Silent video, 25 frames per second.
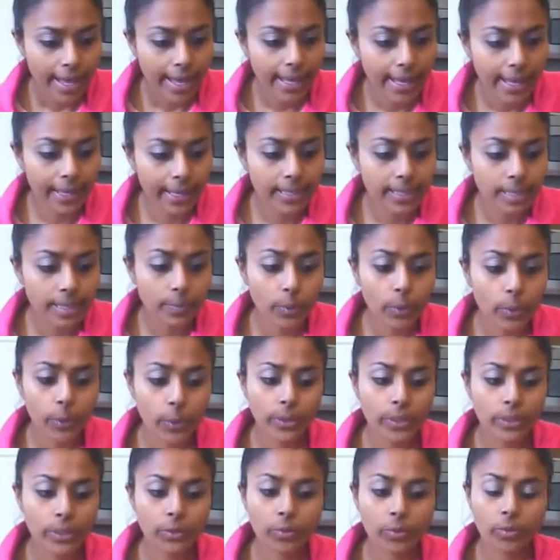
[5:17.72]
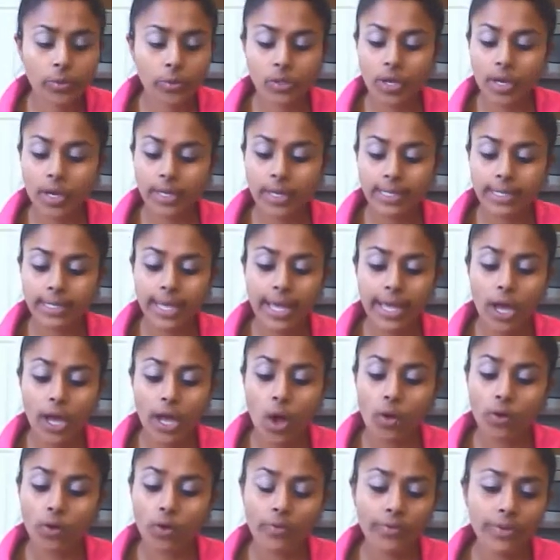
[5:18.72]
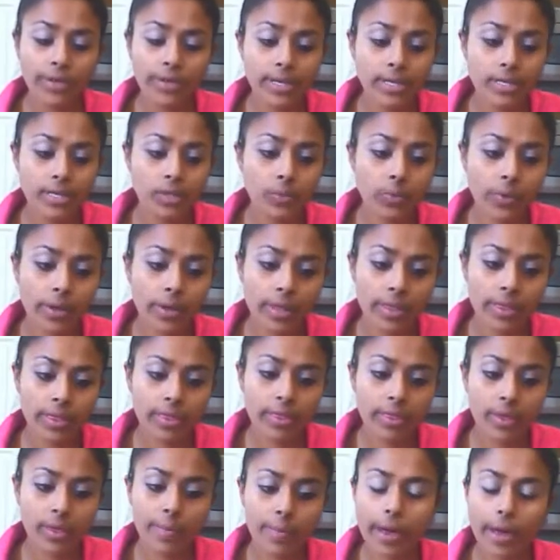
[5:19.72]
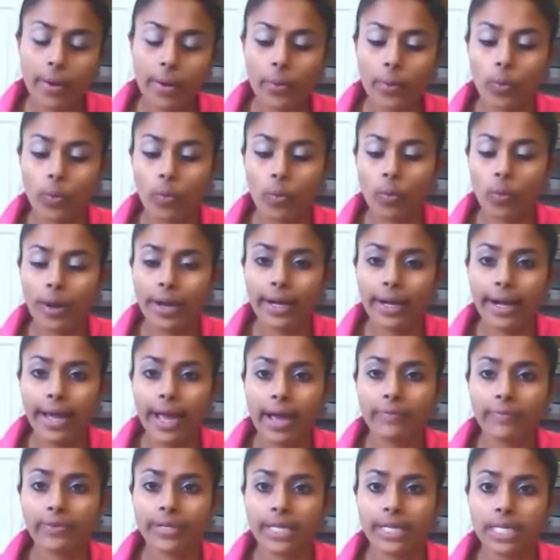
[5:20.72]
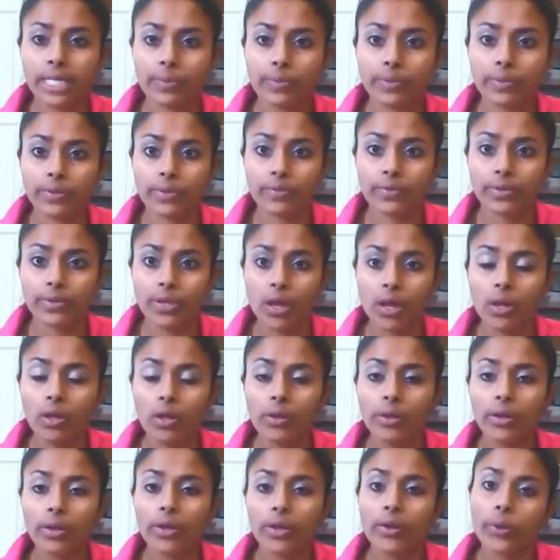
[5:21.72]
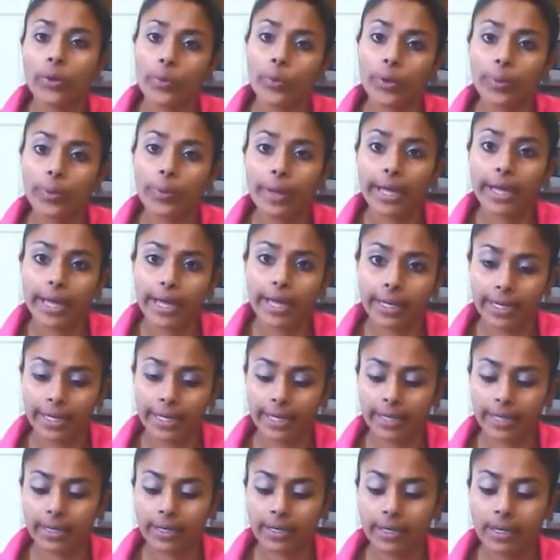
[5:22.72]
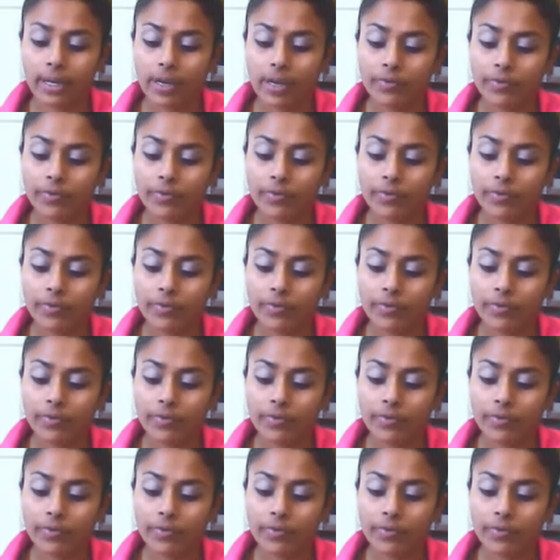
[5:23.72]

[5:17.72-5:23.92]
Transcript: And I'm going to saute all of this with about 1.5 teaspoons of salt with my onion,